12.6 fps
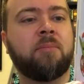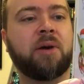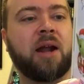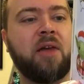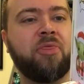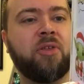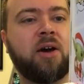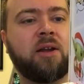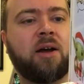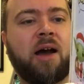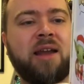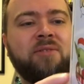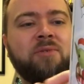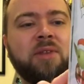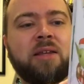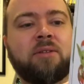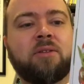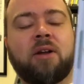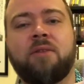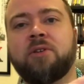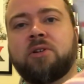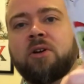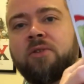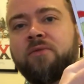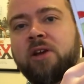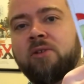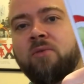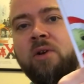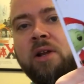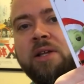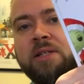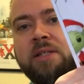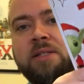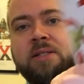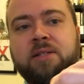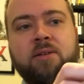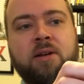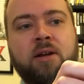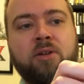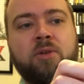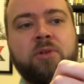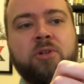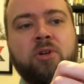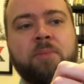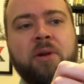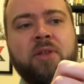But I thought, I didn't really love the Darth Vader one because it's a glow-in-the-dark,